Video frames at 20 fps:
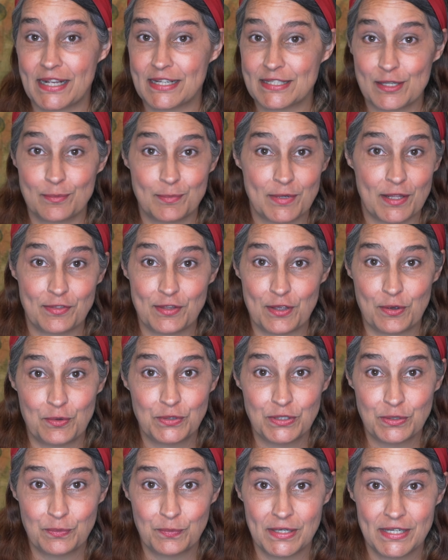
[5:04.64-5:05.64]
I guess I'm not the
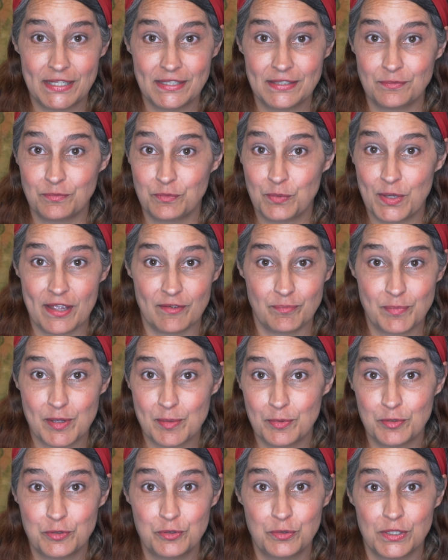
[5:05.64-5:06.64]
only one. We have
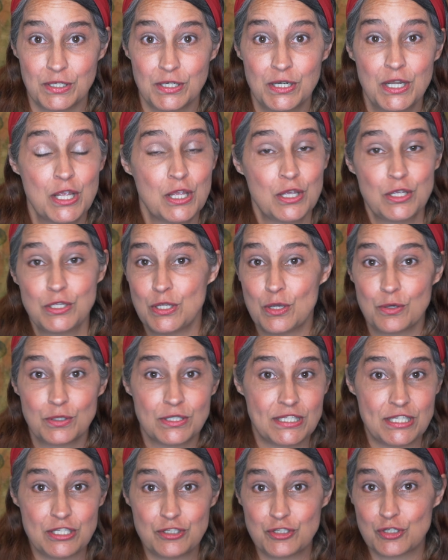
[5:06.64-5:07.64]
people who are
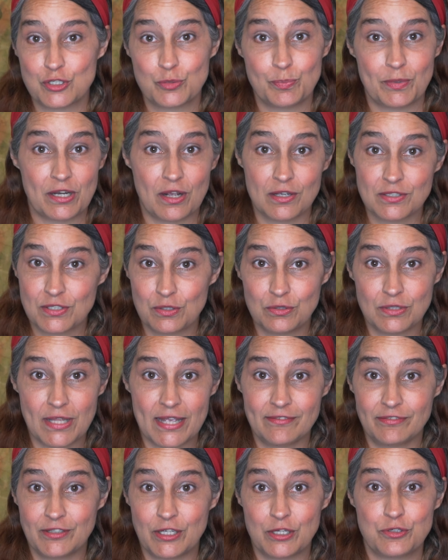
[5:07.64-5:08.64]
yoga teachers, but also
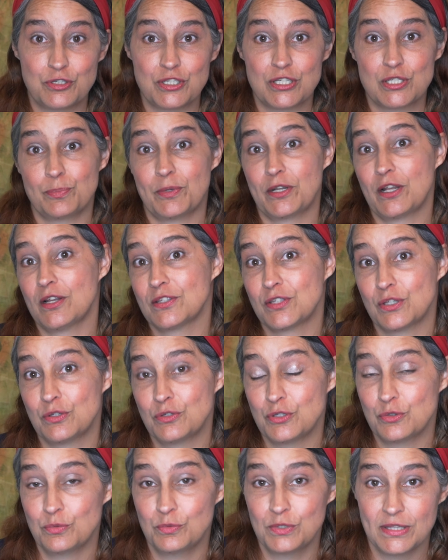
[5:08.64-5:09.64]
life coaches, but also
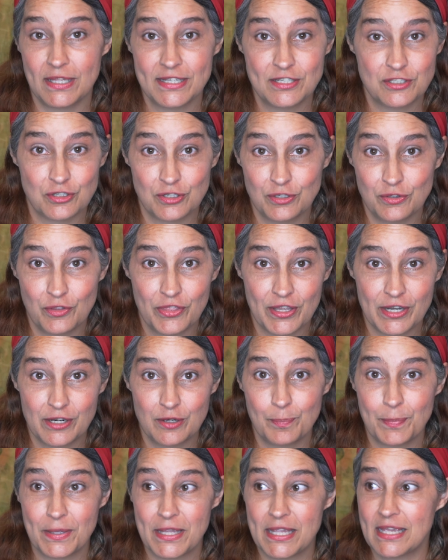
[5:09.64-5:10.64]
do relational
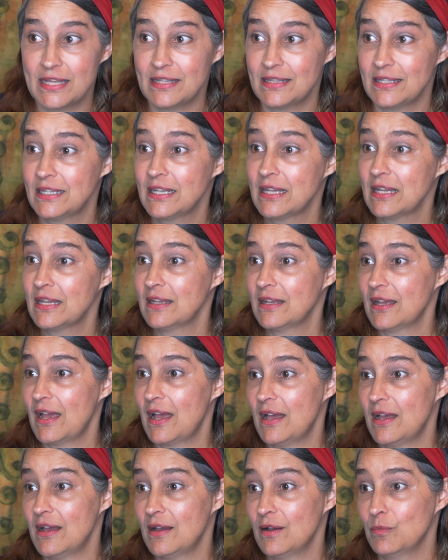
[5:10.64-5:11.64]
therapy and
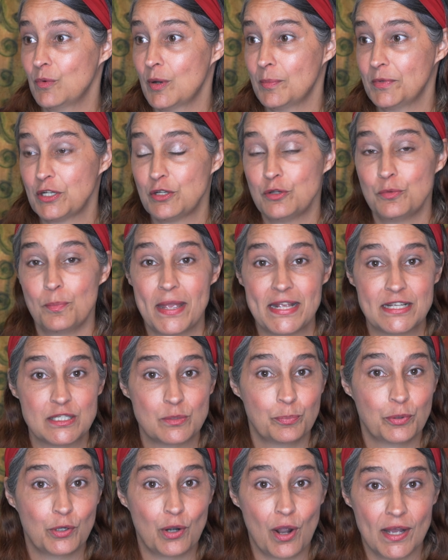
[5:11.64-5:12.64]
a woman who makes
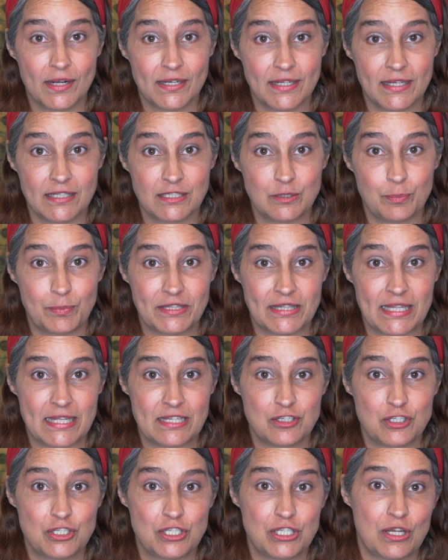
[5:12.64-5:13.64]
product, but
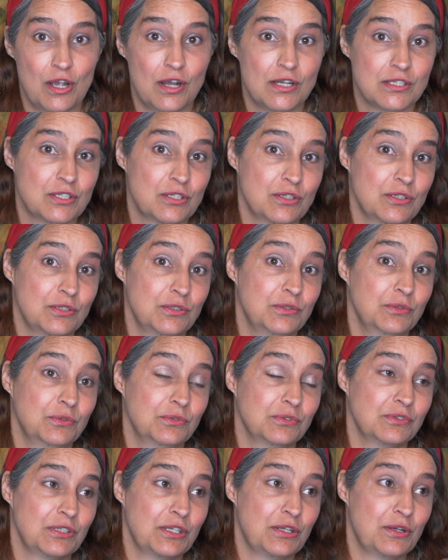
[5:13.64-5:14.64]
then she
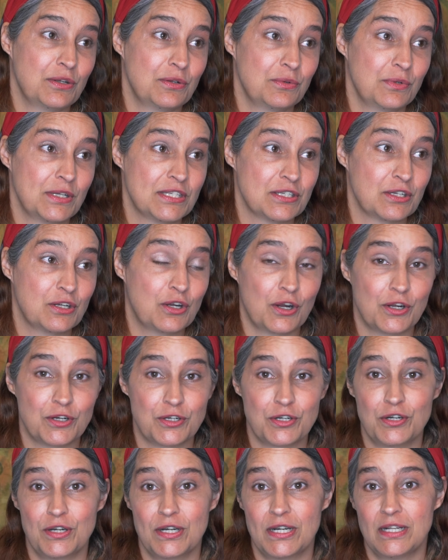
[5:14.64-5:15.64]
also, you know, is a
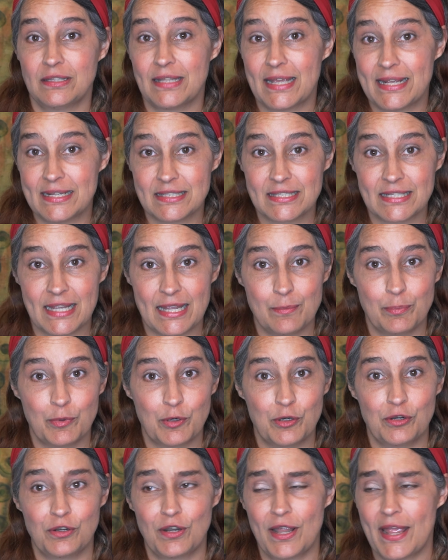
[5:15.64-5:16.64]
gardener and a
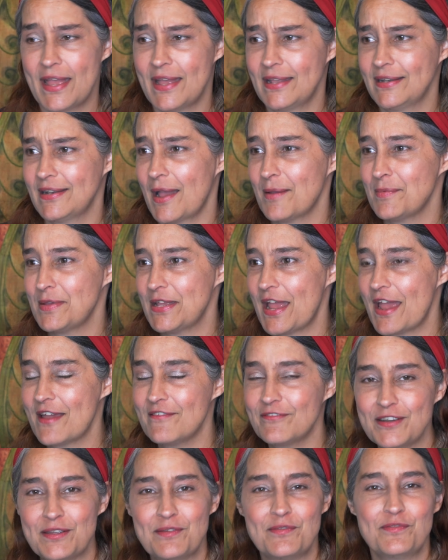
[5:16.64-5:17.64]
landscaper. And I mean,
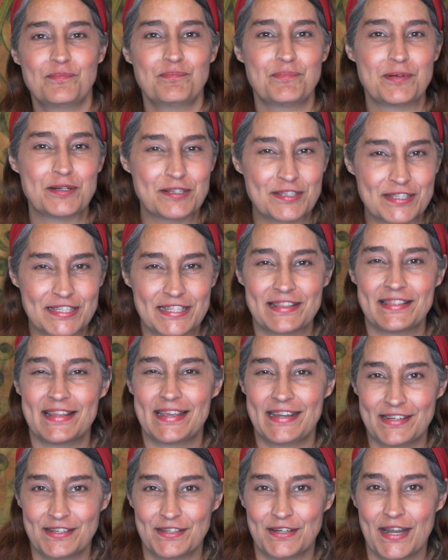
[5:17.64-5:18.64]
every person
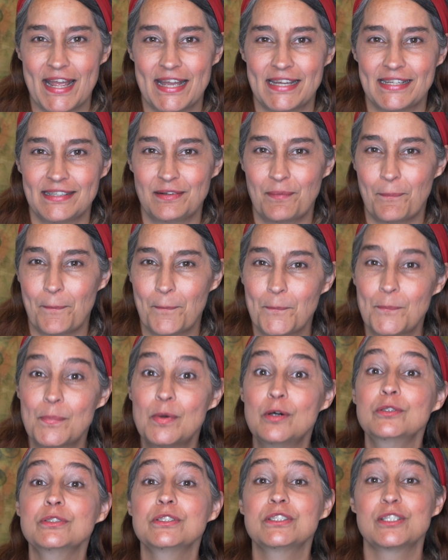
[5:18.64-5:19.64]
there had
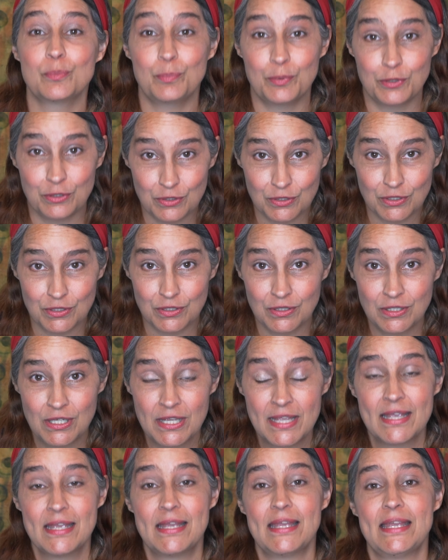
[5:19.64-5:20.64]
multiple
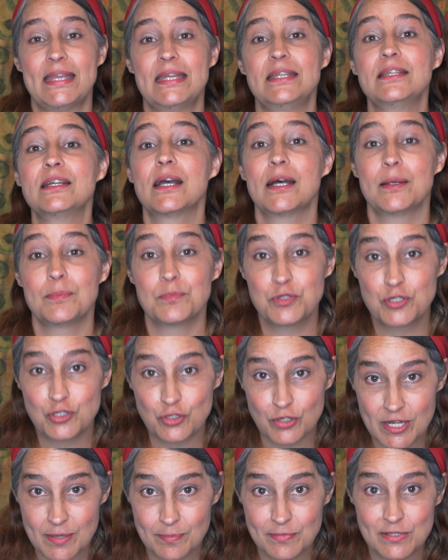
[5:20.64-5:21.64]
income
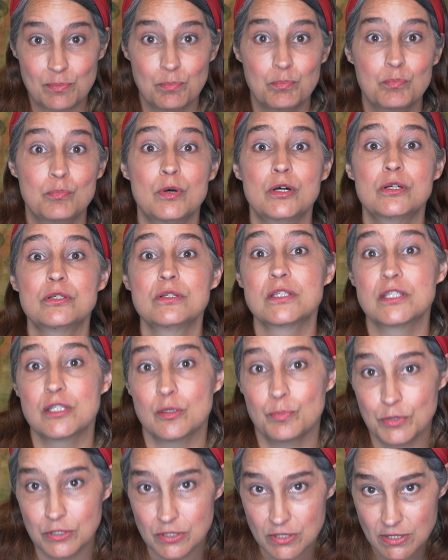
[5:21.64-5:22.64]
streams,
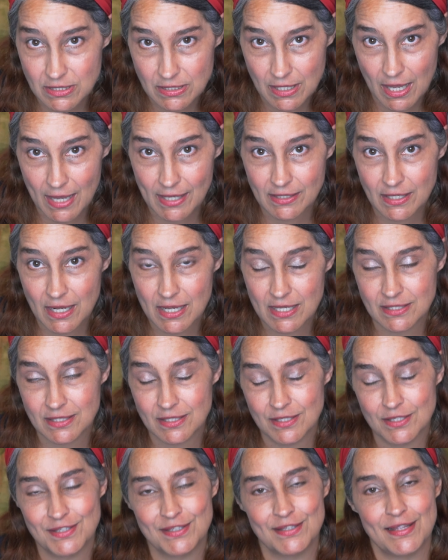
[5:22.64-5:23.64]
multiple side hustles.